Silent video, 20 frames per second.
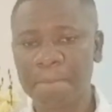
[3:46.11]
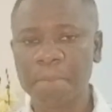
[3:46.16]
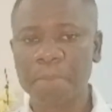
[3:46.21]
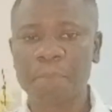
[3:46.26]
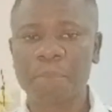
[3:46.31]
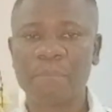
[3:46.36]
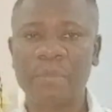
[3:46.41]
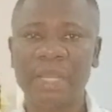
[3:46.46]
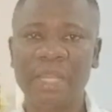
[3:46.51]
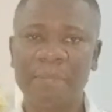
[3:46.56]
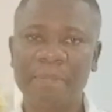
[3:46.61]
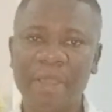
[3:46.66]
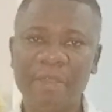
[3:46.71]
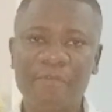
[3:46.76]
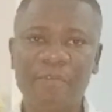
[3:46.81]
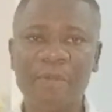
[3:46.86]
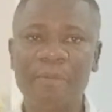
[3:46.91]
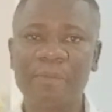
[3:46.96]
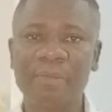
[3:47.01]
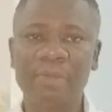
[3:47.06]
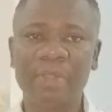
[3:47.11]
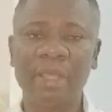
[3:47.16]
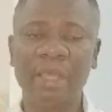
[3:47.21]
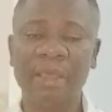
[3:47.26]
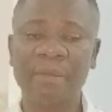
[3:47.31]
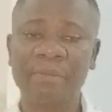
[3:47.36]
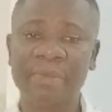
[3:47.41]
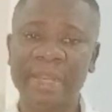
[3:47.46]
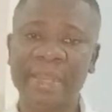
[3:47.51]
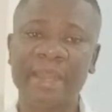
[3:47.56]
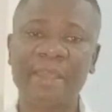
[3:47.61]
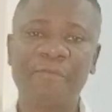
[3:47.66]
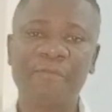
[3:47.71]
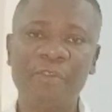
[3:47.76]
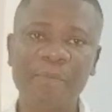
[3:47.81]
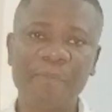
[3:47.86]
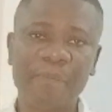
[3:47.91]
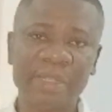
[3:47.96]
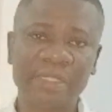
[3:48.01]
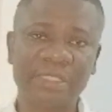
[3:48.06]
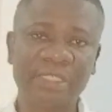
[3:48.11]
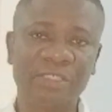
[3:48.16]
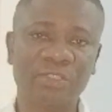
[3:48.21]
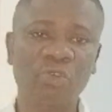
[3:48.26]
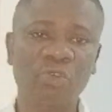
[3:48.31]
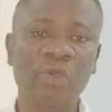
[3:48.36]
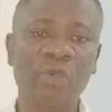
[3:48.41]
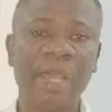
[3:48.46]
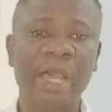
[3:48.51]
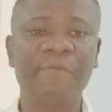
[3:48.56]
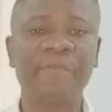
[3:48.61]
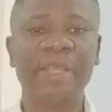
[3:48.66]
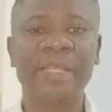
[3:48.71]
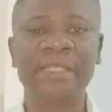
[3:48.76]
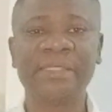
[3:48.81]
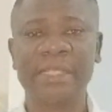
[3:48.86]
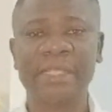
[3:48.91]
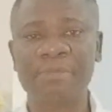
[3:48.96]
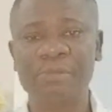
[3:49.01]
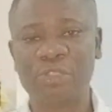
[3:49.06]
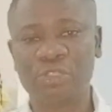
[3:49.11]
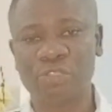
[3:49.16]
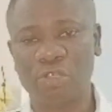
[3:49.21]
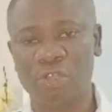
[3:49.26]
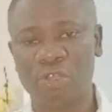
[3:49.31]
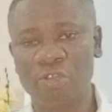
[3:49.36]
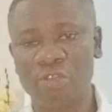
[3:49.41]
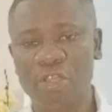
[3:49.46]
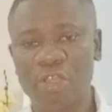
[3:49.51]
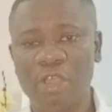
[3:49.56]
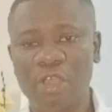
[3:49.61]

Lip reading: but apart from there are a few persons who have exemption.